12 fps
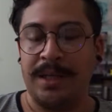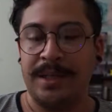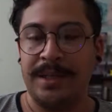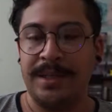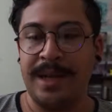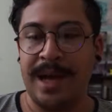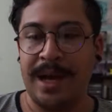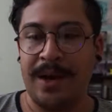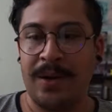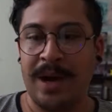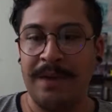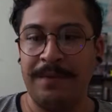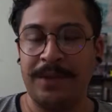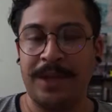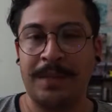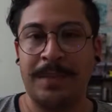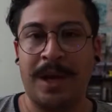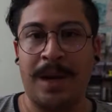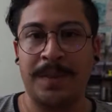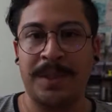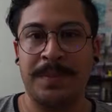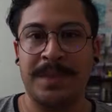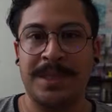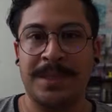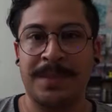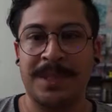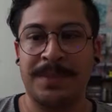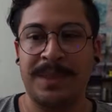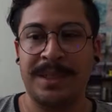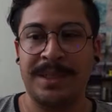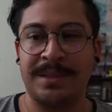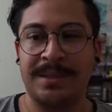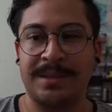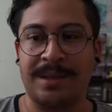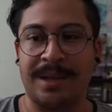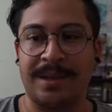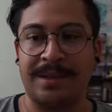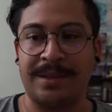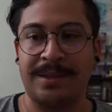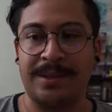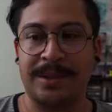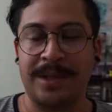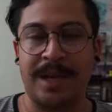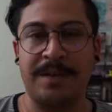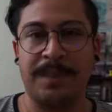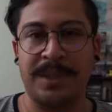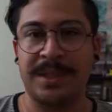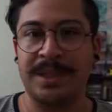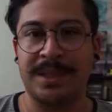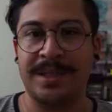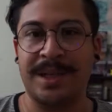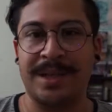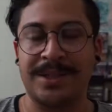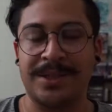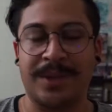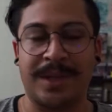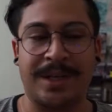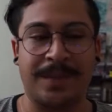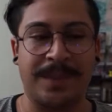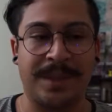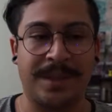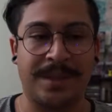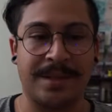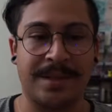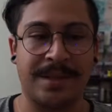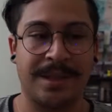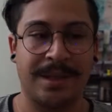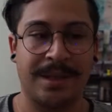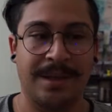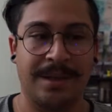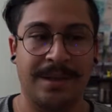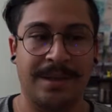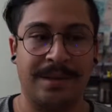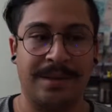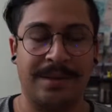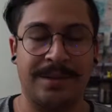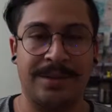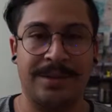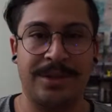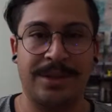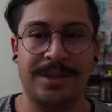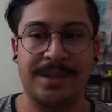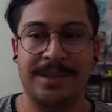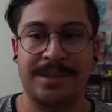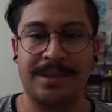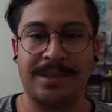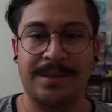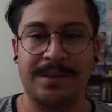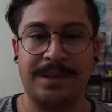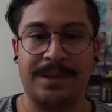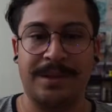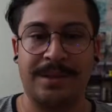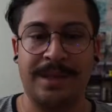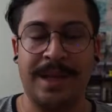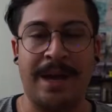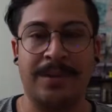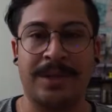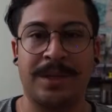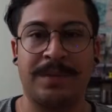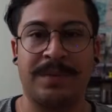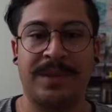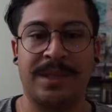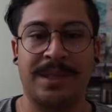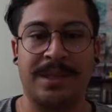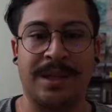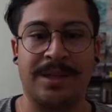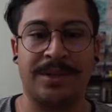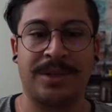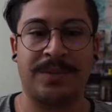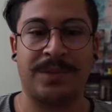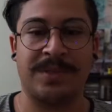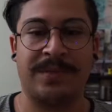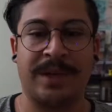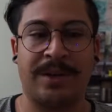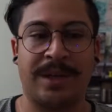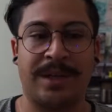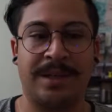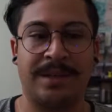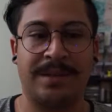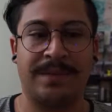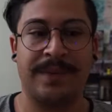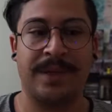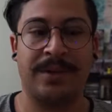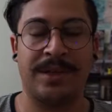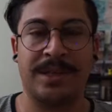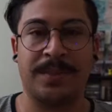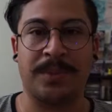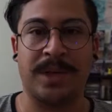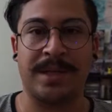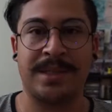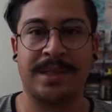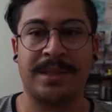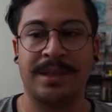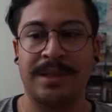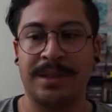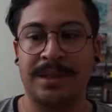now I feel like my optimism is being, like, kind of put to the test right now, because just the outcome of this election was very, very surprising.